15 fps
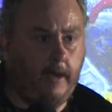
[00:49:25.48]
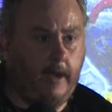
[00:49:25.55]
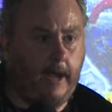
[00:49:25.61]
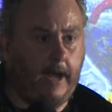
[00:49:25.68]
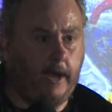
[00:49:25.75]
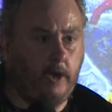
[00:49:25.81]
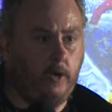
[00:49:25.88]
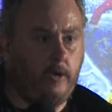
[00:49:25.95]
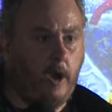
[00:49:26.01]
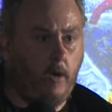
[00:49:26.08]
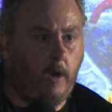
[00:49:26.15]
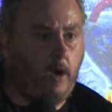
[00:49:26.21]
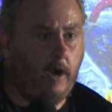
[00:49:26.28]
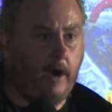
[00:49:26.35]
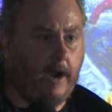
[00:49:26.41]
and you no
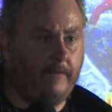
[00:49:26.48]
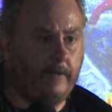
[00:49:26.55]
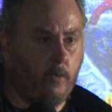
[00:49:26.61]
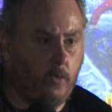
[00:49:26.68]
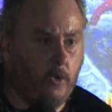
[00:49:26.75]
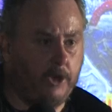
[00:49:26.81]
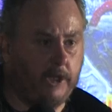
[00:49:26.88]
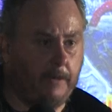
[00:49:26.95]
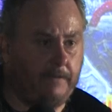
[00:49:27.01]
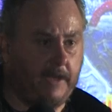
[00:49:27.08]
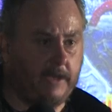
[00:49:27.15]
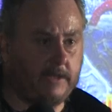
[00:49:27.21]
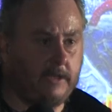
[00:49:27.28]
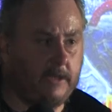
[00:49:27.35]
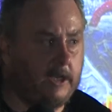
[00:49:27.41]
longer have to worship
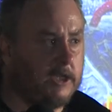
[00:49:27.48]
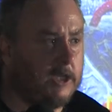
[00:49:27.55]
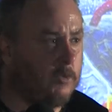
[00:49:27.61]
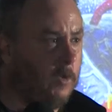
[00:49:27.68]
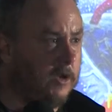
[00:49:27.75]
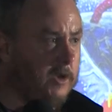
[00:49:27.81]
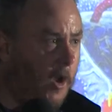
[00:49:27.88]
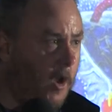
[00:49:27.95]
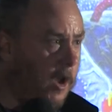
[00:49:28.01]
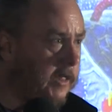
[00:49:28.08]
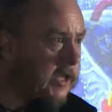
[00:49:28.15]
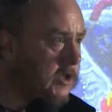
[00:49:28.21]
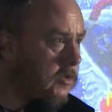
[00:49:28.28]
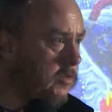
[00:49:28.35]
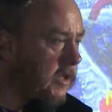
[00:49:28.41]
this. This is
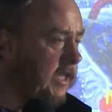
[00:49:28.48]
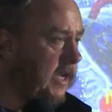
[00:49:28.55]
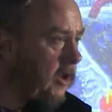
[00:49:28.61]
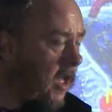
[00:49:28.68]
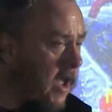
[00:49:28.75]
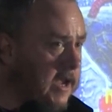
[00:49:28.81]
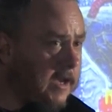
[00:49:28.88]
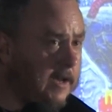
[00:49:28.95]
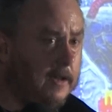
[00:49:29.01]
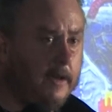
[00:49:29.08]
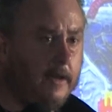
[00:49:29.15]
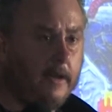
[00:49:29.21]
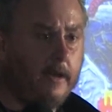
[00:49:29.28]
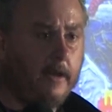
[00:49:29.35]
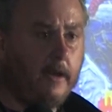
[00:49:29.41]
what they're like.
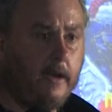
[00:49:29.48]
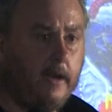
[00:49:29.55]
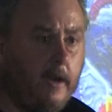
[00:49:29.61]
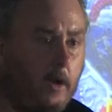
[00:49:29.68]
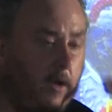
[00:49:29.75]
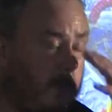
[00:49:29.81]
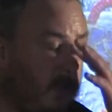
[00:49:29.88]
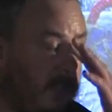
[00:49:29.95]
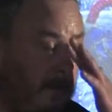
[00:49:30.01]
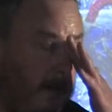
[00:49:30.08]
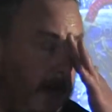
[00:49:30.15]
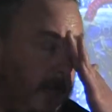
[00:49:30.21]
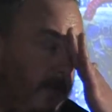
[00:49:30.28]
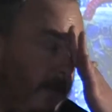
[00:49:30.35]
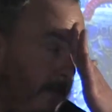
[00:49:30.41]
No, it doesn't
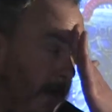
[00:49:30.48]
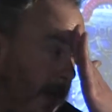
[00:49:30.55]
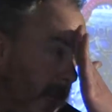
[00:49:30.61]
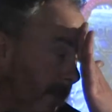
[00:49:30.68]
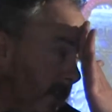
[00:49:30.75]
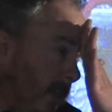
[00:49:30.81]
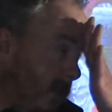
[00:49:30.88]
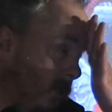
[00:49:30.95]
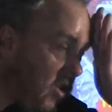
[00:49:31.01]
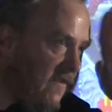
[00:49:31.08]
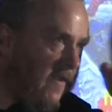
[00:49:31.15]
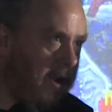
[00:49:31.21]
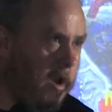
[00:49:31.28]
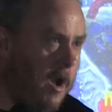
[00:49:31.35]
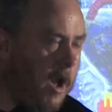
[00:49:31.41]
matter if you believe this stuff
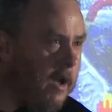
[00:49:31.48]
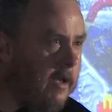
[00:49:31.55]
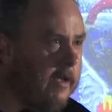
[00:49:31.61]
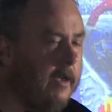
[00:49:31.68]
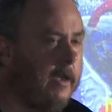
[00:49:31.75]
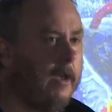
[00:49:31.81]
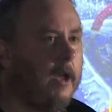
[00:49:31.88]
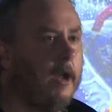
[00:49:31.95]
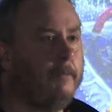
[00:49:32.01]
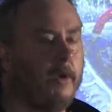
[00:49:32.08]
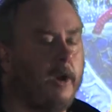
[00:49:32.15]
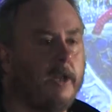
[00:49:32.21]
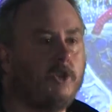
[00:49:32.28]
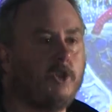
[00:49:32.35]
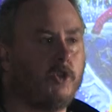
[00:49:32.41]
or not, but
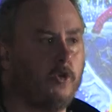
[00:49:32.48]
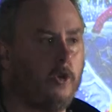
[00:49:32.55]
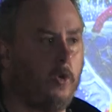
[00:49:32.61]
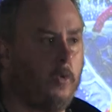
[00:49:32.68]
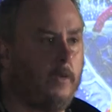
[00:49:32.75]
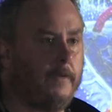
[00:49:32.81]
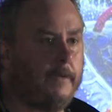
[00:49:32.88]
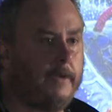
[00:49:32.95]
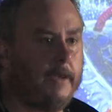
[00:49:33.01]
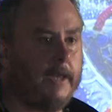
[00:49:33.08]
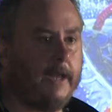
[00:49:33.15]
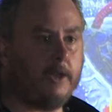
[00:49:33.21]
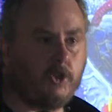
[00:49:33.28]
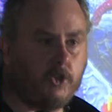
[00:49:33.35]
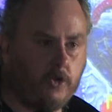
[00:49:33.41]
it's true.
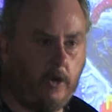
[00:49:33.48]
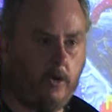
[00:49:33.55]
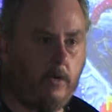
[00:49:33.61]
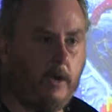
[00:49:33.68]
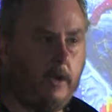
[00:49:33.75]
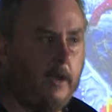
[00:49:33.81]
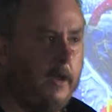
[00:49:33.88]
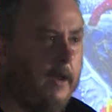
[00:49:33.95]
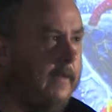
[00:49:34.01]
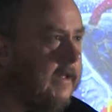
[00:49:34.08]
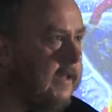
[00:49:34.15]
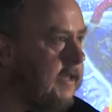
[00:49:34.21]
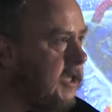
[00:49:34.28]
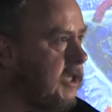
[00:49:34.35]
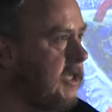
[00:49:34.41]
It's true
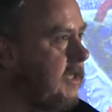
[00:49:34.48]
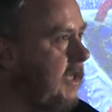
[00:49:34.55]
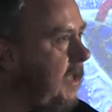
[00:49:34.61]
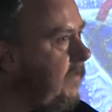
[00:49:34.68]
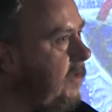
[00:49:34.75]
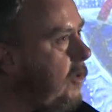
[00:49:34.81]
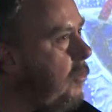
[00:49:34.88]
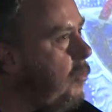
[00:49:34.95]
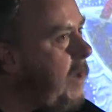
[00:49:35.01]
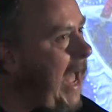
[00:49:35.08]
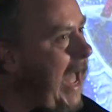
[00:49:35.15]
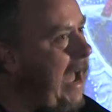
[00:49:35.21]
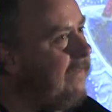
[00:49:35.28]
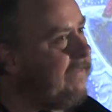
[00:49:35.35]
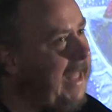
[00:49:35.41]
that we
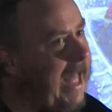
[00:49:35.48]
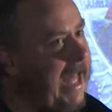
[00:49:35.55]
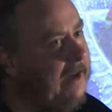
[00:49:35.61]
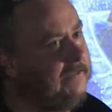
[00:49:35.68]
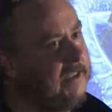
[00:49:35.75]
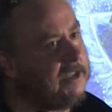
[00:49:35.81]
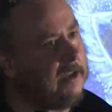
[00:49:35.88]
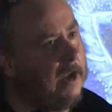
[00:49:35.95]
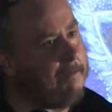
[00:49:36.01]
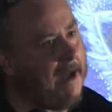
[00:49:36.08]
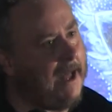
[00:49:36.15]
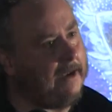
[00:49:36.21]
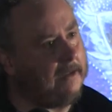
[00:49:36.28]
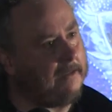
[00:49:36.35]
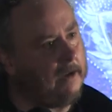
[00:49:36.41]
have to have this
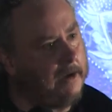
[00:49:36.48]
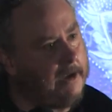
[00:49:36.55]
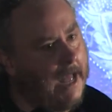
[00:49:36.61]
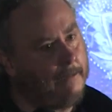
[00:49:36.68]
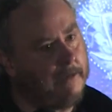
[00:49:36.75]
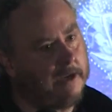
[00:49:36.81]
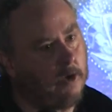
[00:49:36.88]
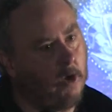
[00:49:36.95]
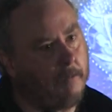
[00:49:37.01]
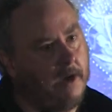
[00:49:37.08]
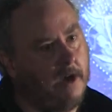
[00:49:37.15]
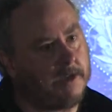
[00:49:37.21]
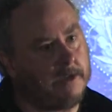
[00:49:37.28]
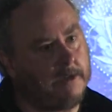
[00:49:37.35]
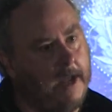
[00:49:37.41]
dynamic to our
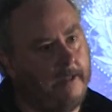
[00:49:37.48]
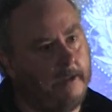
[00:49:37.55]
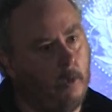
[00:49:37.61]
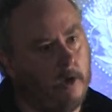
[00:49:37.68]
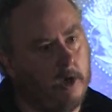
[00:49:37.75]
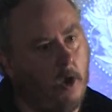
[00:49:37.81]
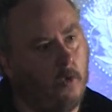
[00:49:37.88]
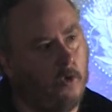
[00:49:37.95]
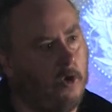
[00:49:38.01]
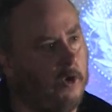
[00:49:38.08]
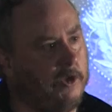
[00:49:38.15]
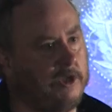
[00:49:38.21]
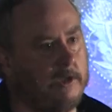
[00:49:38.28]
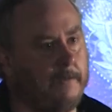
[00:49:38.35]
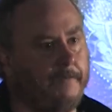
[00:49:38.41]
personality, or we're going
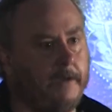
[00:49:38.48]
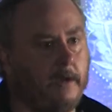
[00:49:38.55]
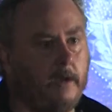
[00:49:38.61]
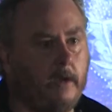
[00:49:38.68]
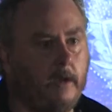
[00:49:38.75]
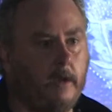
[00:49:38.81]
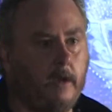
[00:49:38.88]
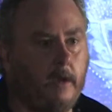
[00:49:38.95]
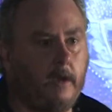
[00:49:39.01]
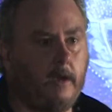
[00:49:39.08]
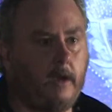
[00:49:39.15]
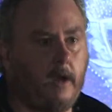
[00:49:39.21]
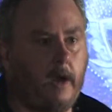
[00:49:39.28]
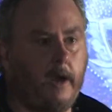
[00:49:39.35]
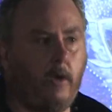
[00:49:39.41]
nuts.
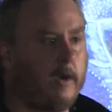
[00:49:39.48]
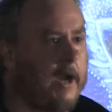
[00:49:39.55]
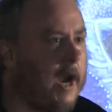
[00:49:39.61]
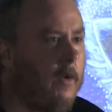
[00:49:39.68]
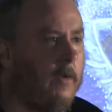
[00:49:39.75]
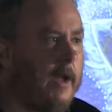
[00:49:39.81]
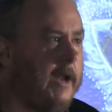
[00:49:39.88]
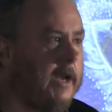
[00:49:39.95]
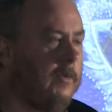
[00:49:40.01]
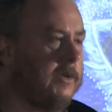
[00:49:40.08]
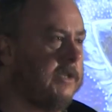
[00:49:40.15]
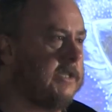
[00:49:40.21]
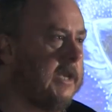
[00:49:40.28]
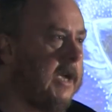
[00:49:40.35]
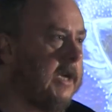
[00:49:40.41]
I don't care what anyone
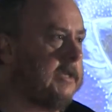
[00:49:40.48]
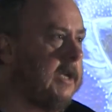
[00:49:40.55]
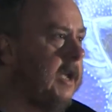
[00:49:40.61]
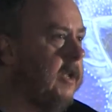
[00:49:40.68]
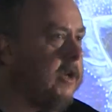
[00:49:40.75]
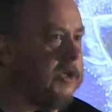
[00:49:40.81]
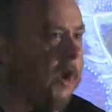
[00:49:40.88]
says. There's a